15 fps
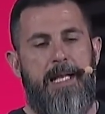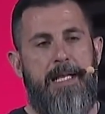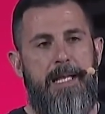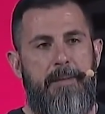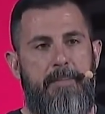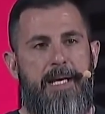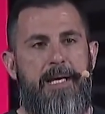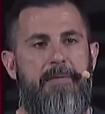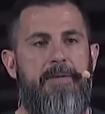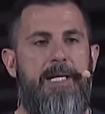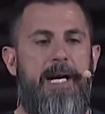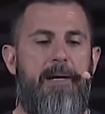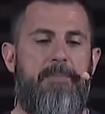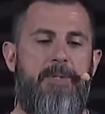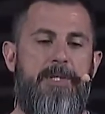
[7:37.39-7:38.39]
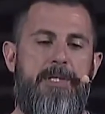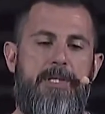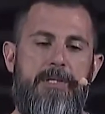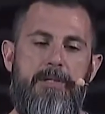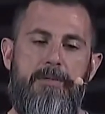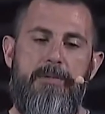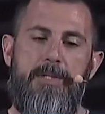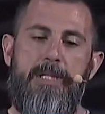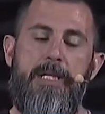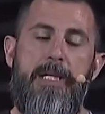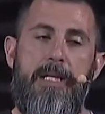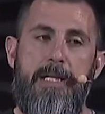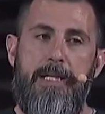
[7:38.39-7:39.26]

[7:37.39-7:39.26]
they may have the option to use